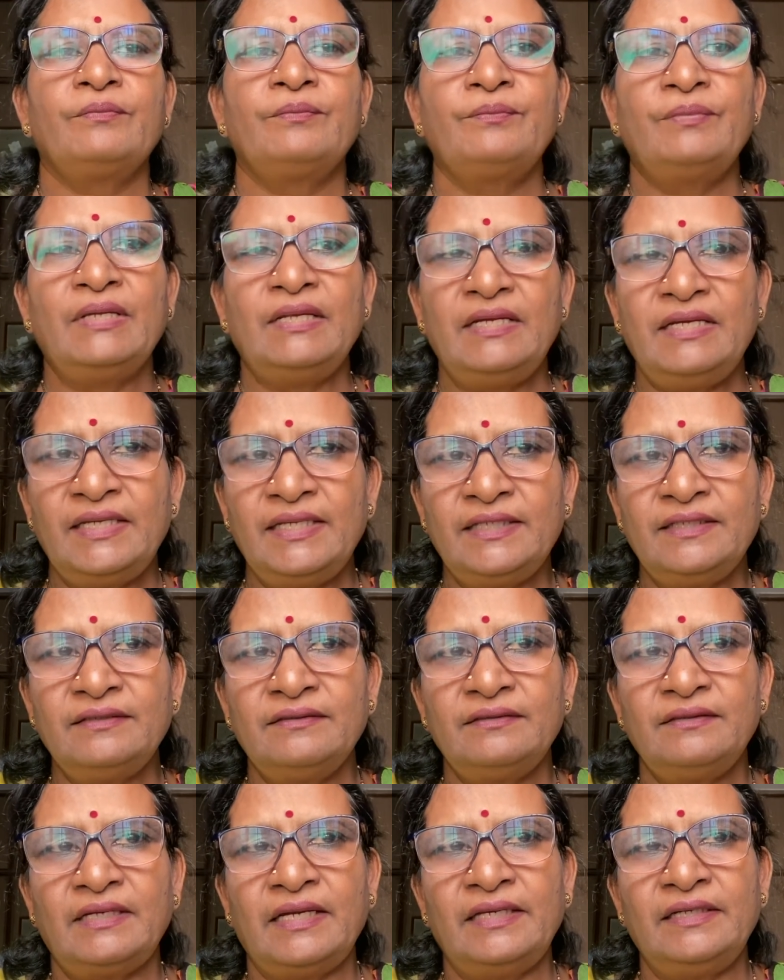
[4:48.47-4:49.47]
Billing,
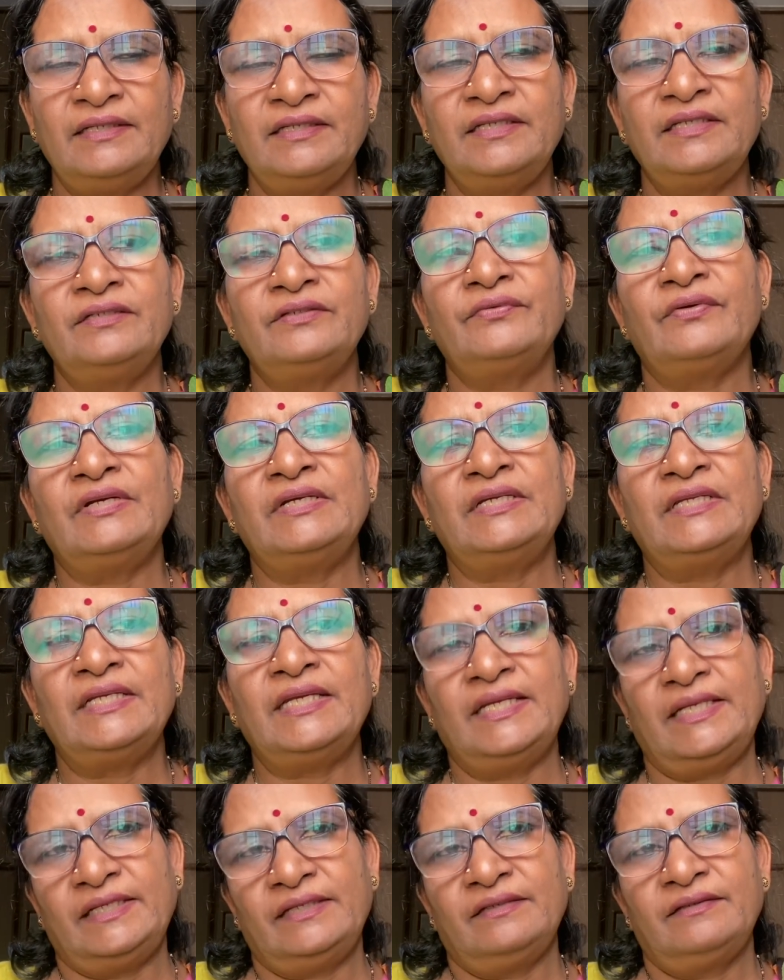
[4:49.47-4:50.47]

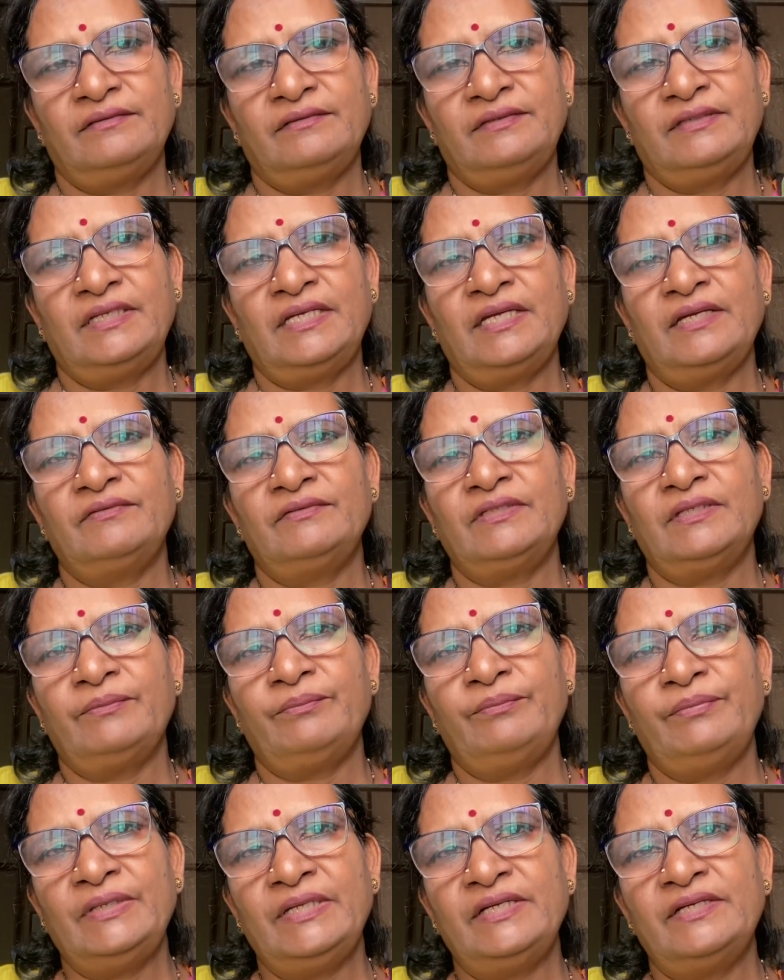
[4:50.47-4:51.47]
1928, gave the
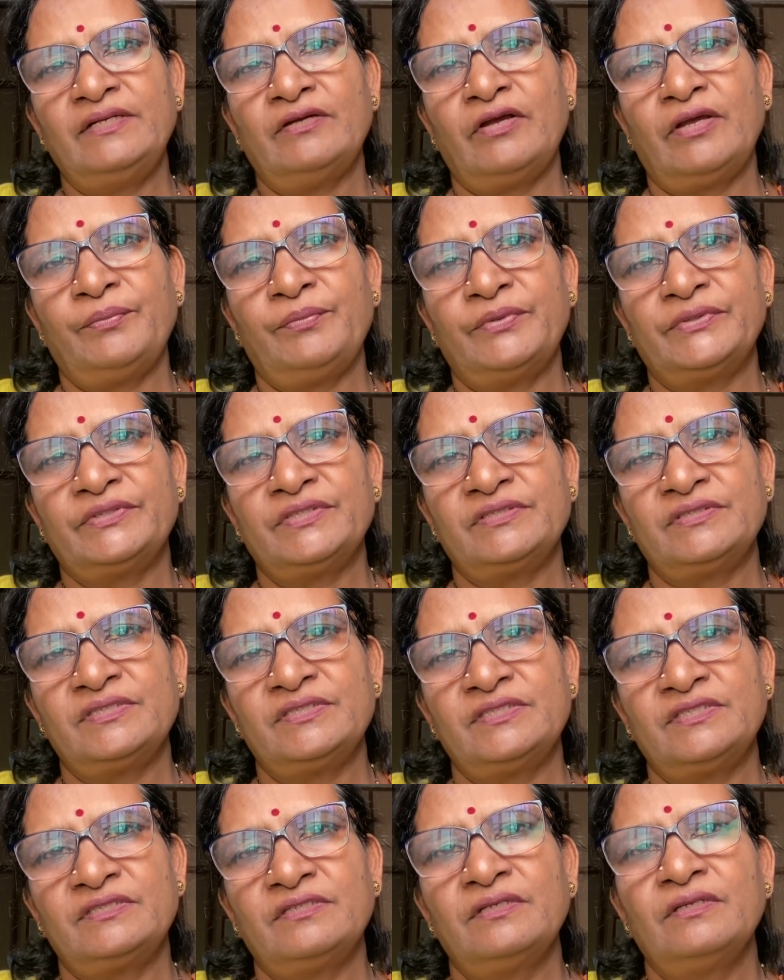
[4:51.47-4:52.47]
bead
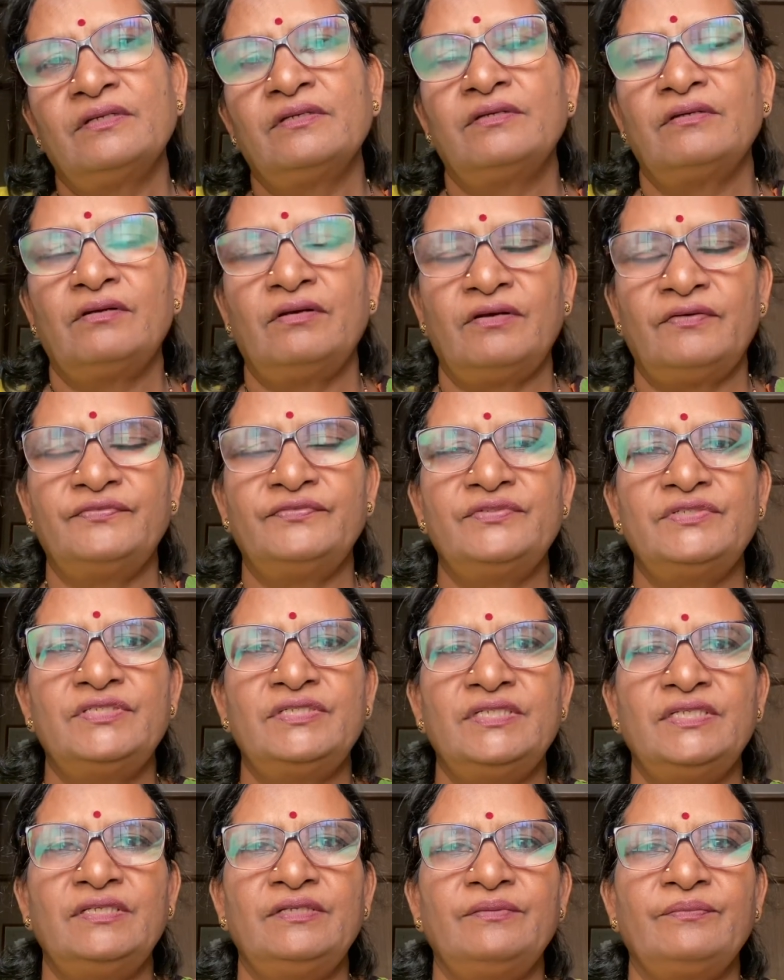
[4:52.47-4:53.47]
hypothesis of
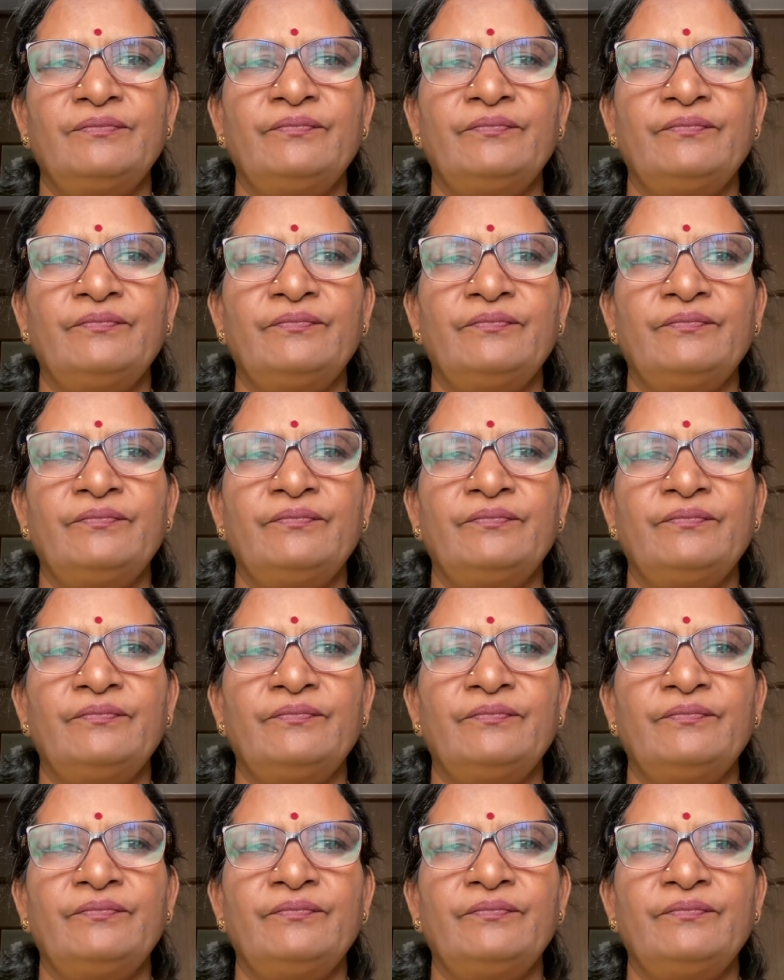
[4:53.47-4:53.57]
gene.